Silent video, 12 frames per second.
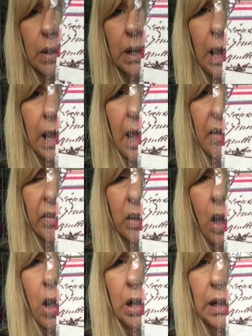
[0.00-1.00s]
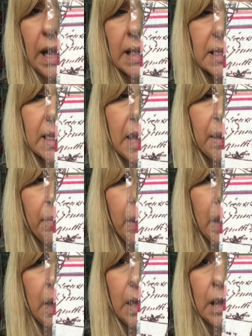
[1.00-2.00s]
one I haven't hauled last time.
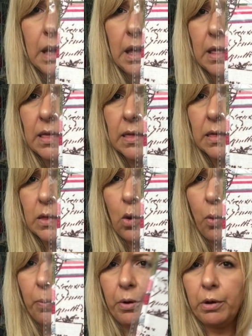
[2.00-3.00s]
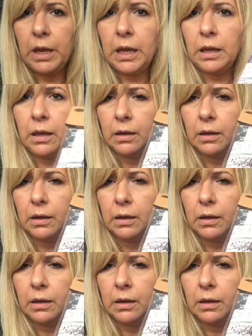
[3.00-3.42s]
It's so pretty